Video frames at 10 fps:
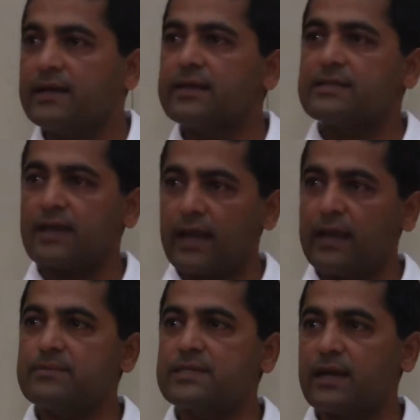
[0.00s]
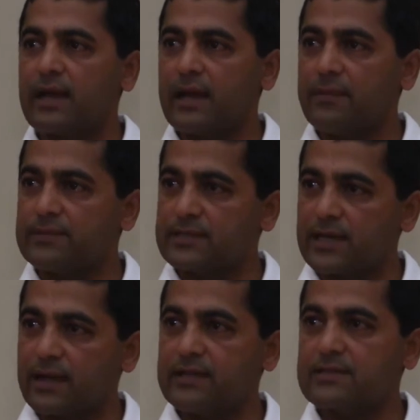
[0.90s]
It's ahimsa.
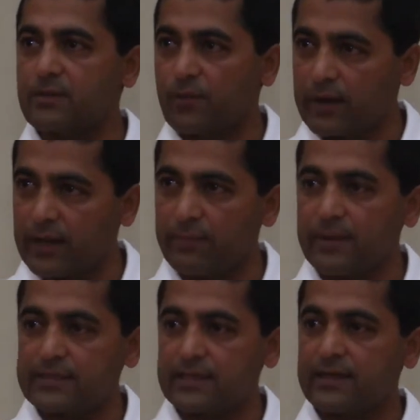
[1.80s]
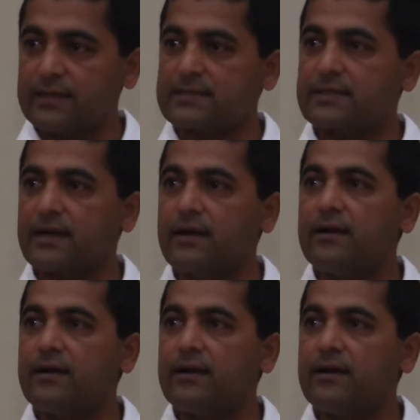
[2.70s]
Ahimsa is one dimension is